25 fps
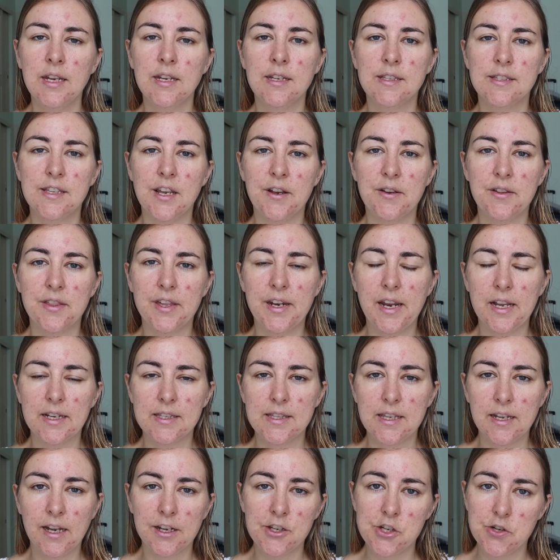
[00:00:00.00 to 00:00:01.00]
So the
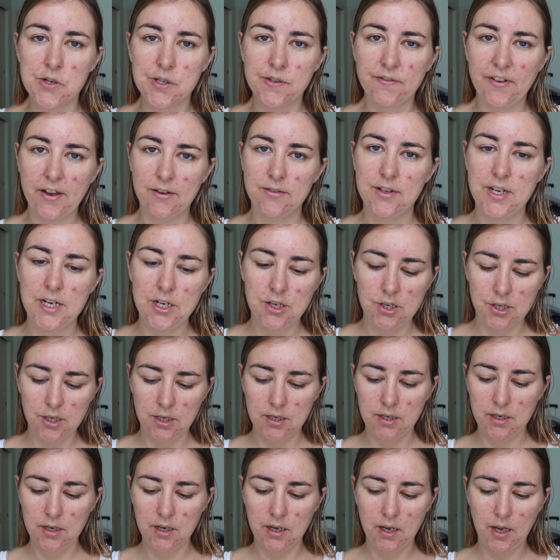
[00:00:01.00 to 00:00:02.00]
next thing I do is
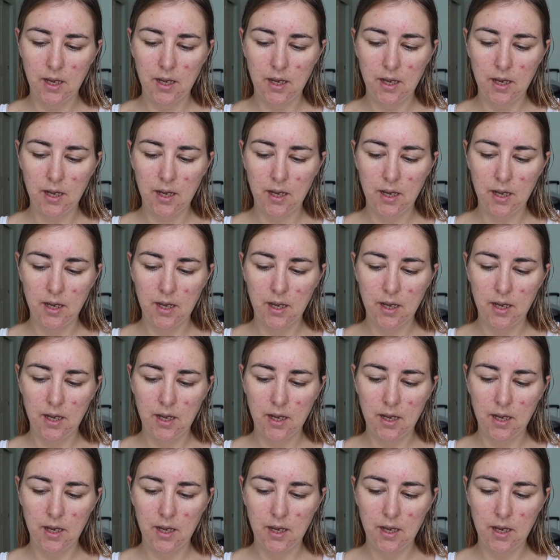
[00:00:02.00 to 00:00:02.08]
foundation.